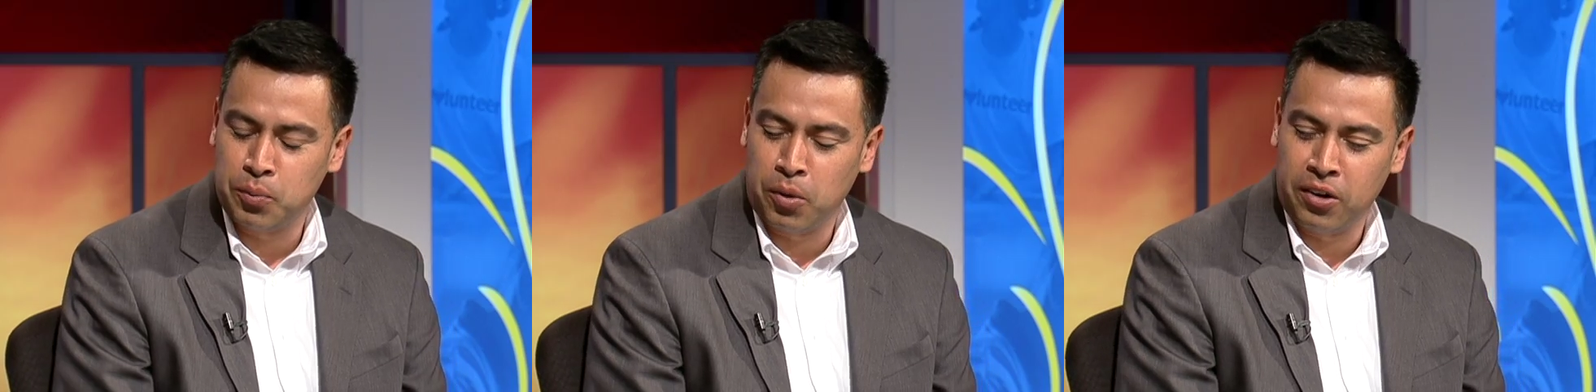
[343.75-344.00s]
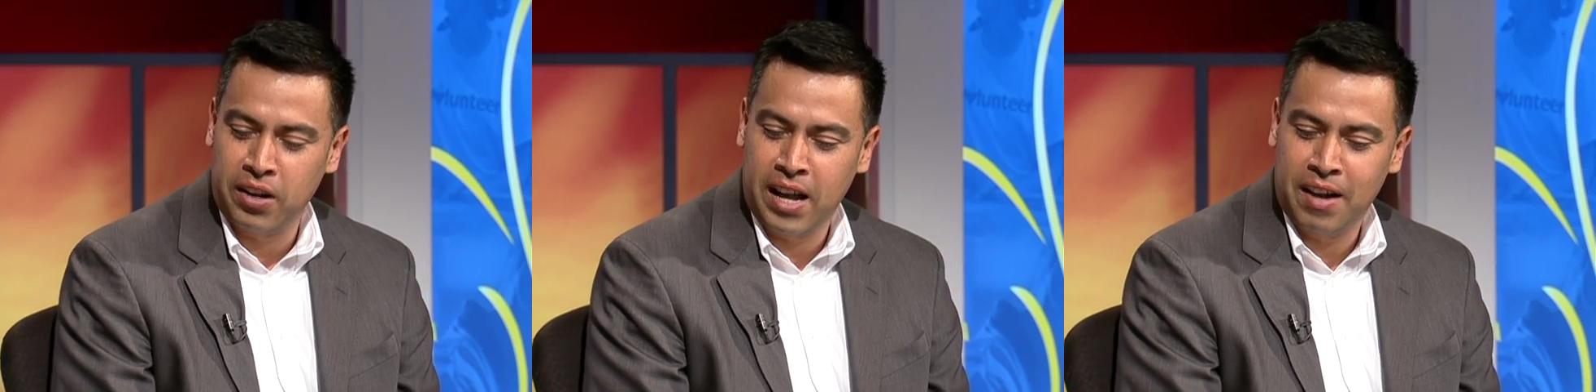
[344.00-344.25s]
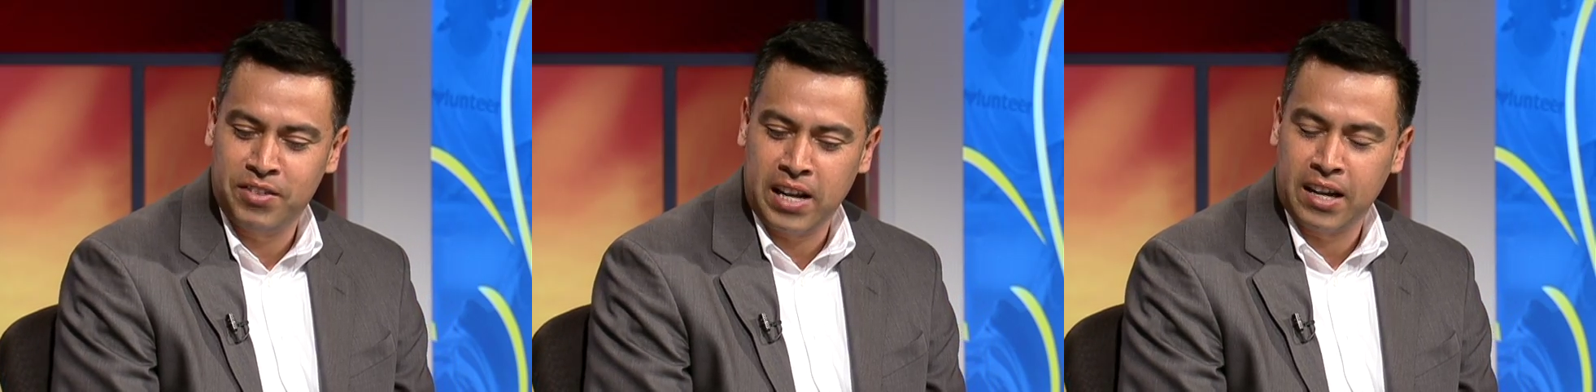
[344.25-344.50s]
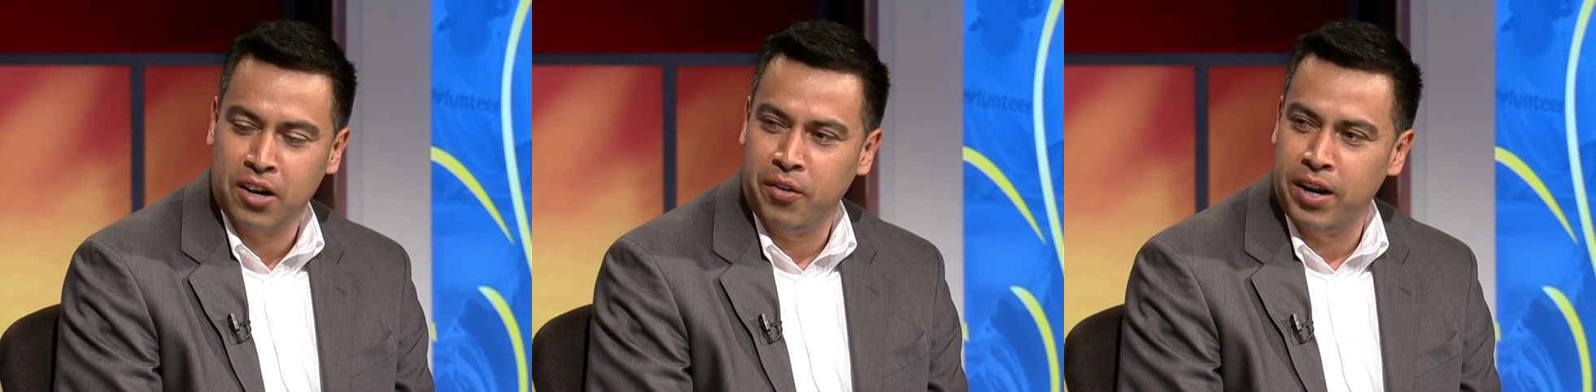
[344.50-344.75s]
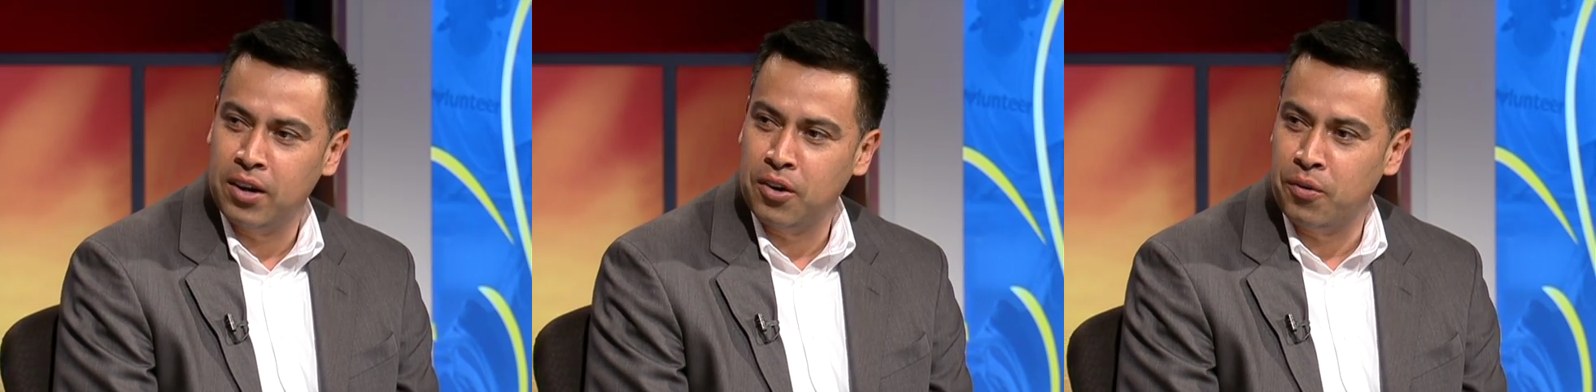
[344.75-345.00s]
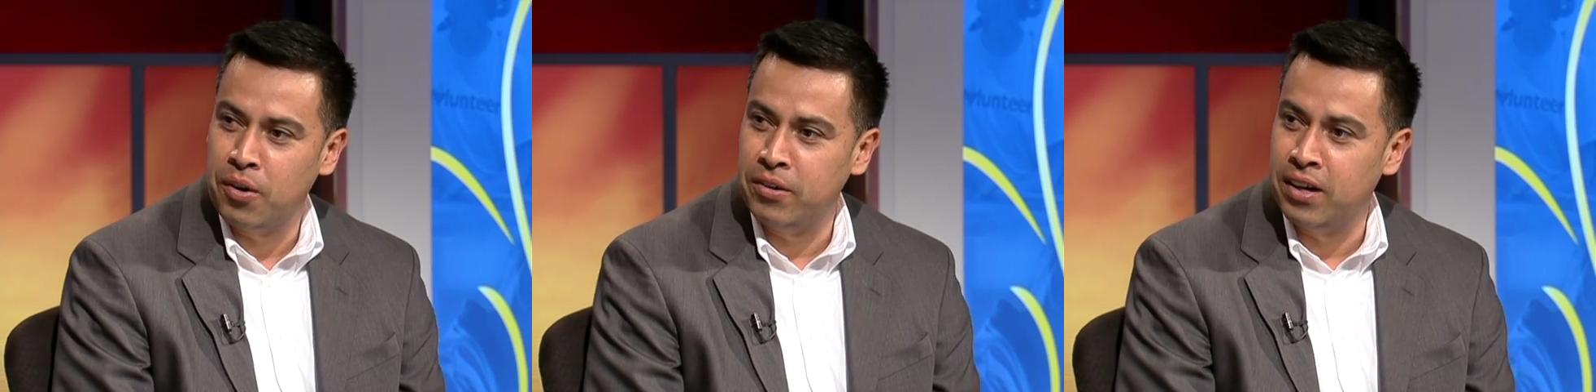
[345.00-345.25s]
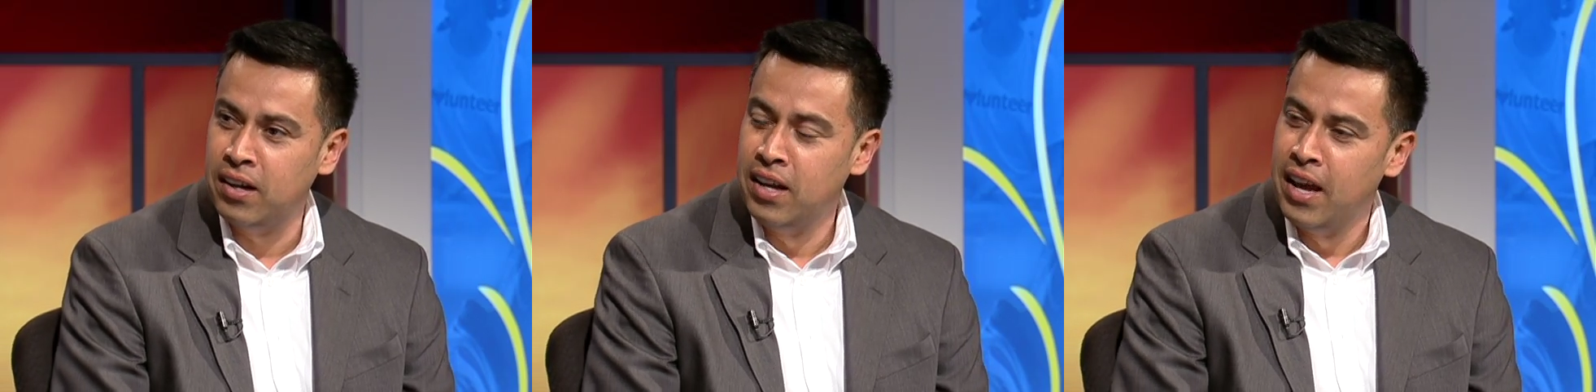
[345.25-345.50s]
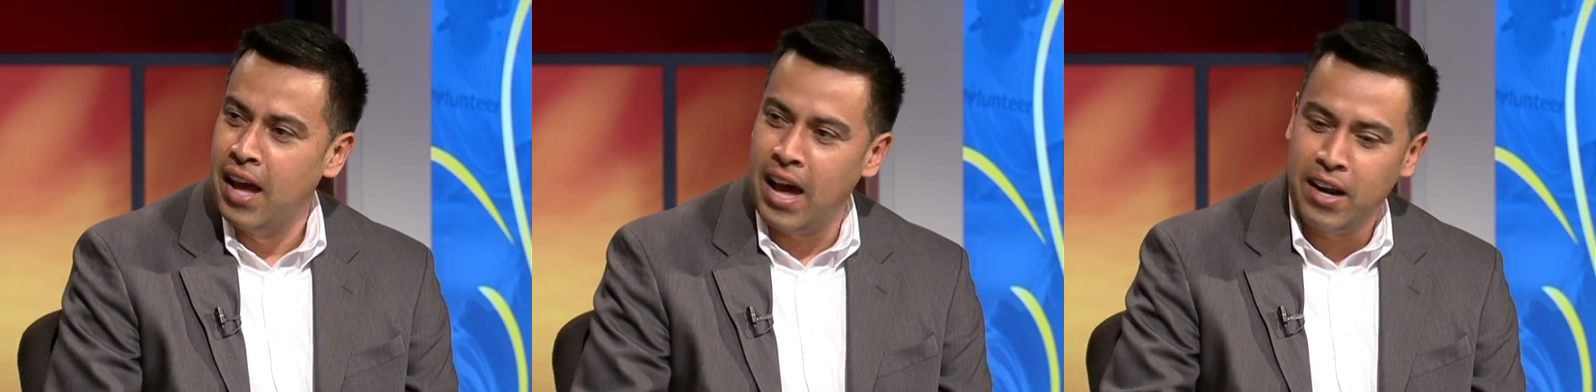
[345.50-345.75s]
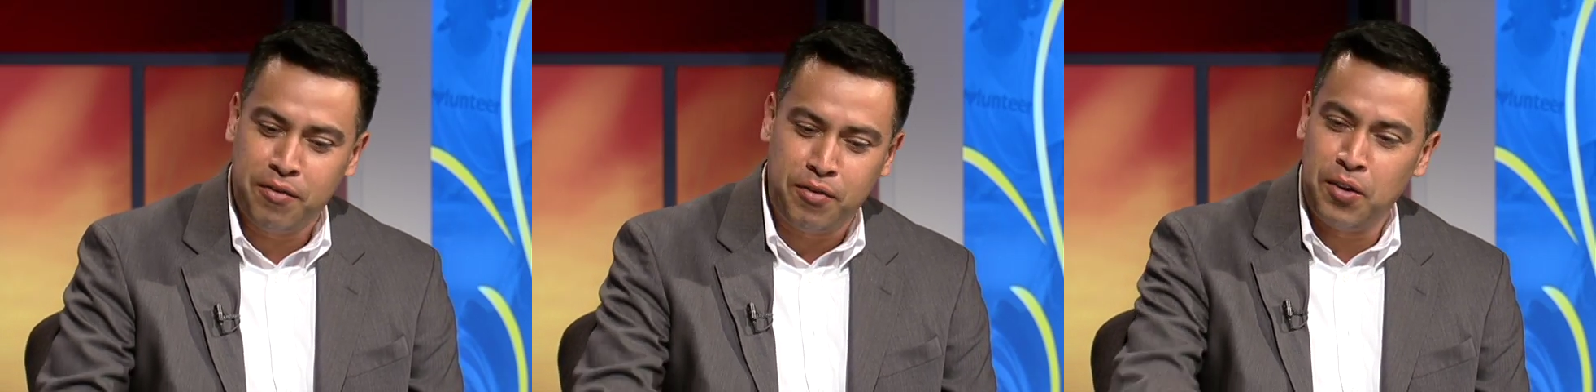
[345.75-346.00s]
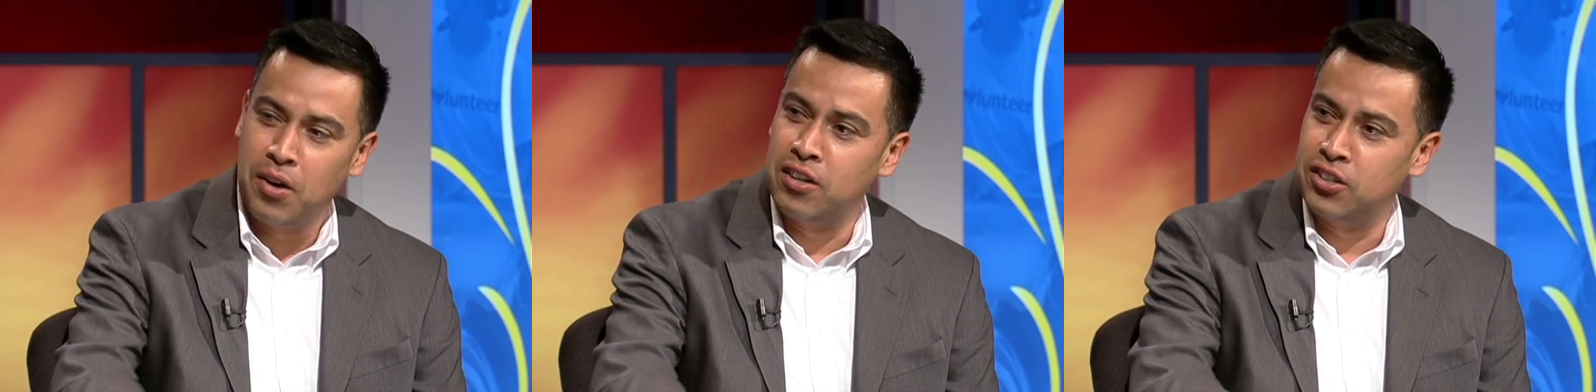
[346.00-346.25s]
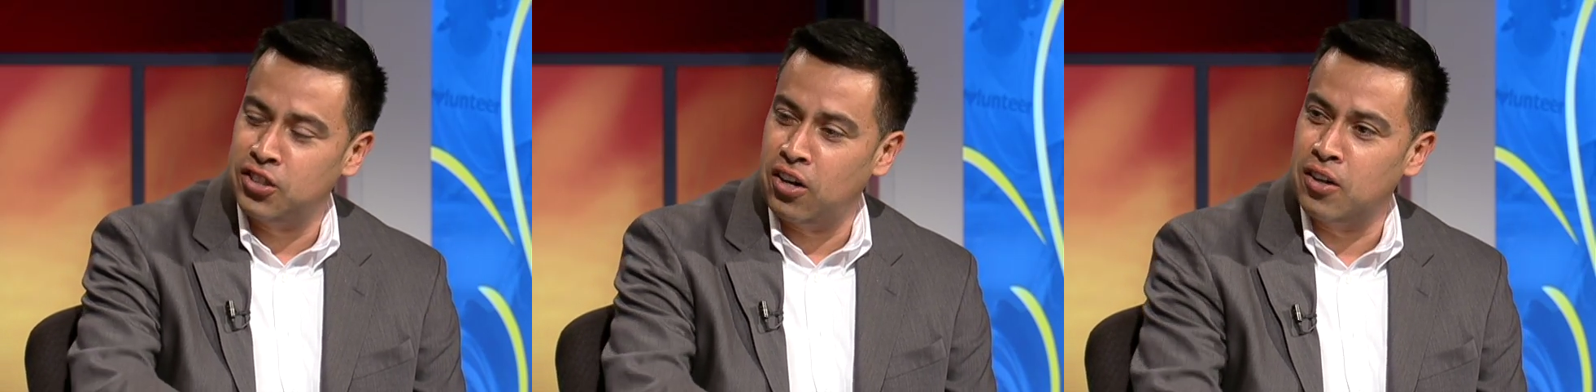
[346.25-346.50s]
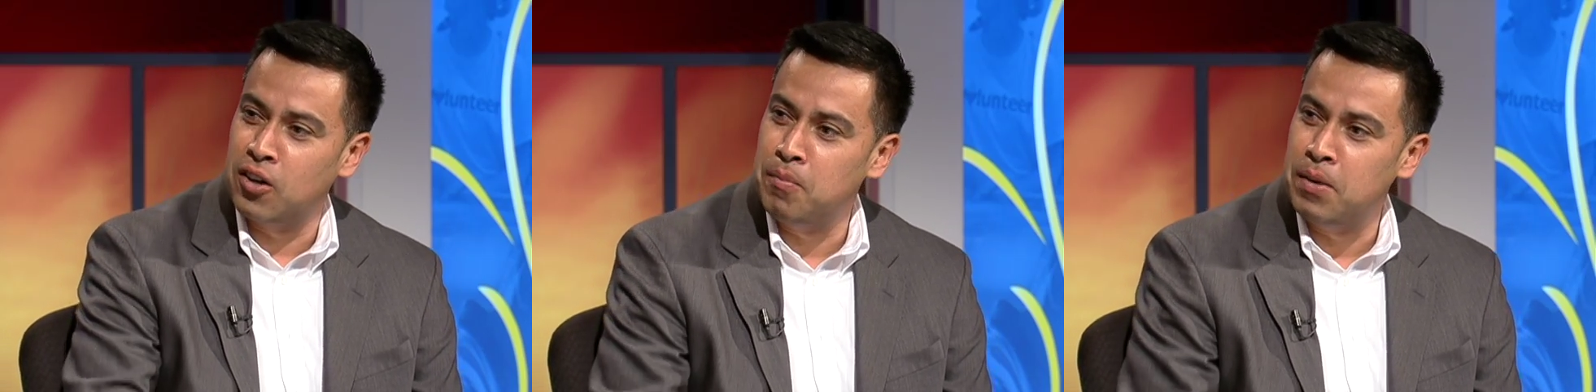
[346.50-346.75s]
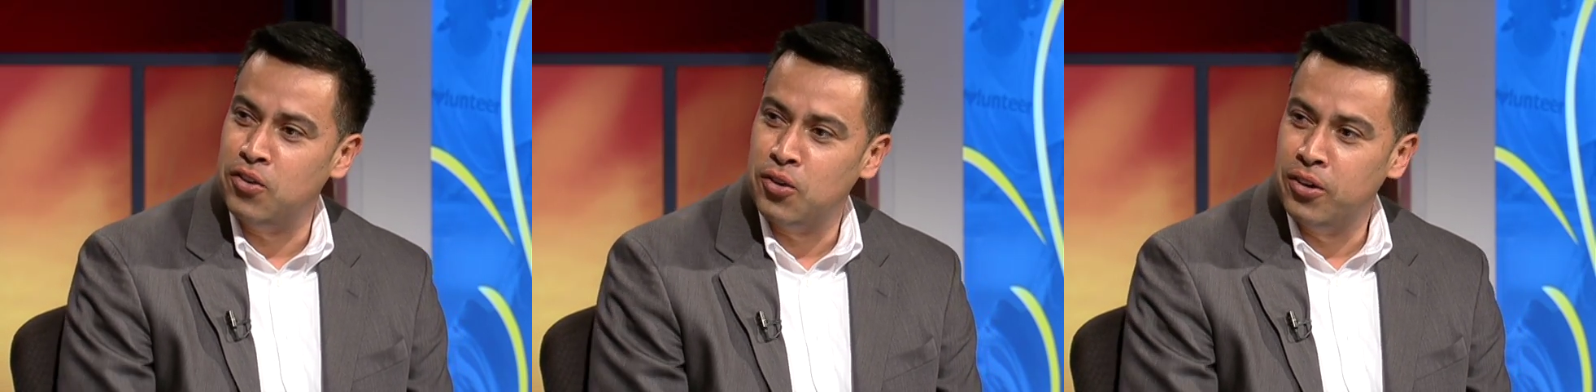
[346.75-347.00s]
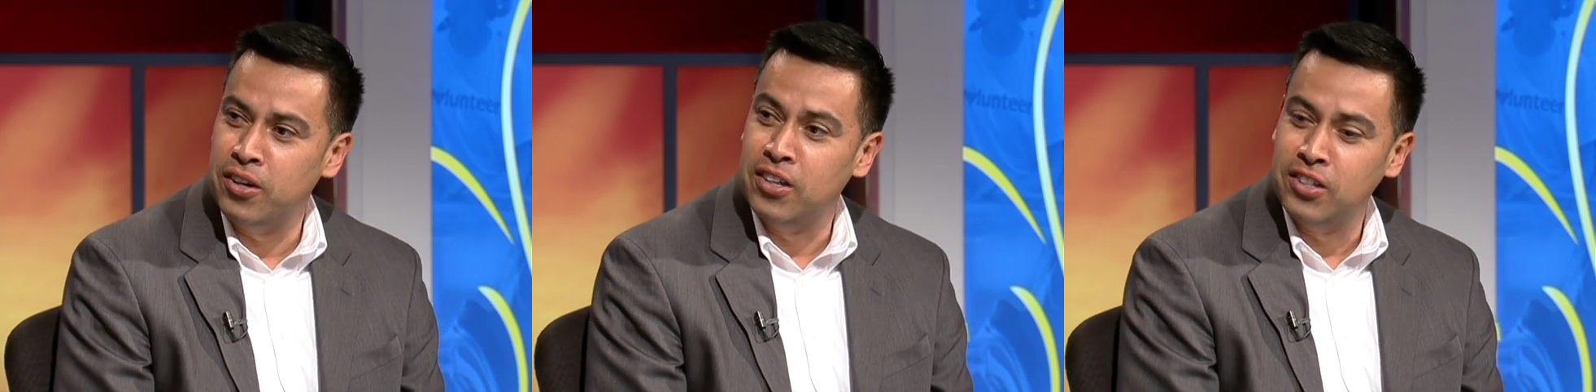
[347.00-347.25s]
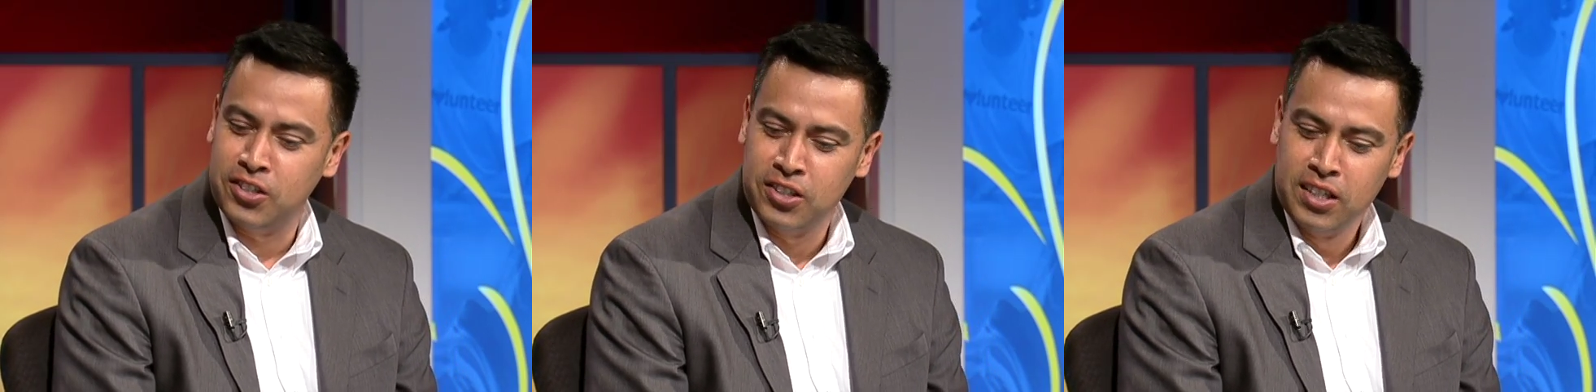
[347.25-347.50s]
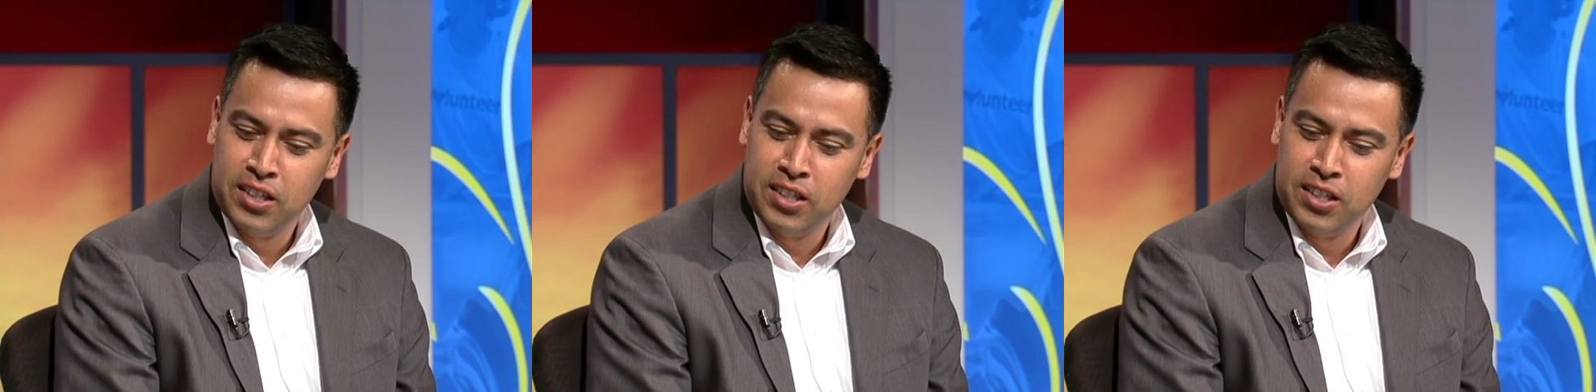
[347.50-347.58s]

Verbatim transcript: We're going to have Taqueria Corona and a few others that are going to be joining us.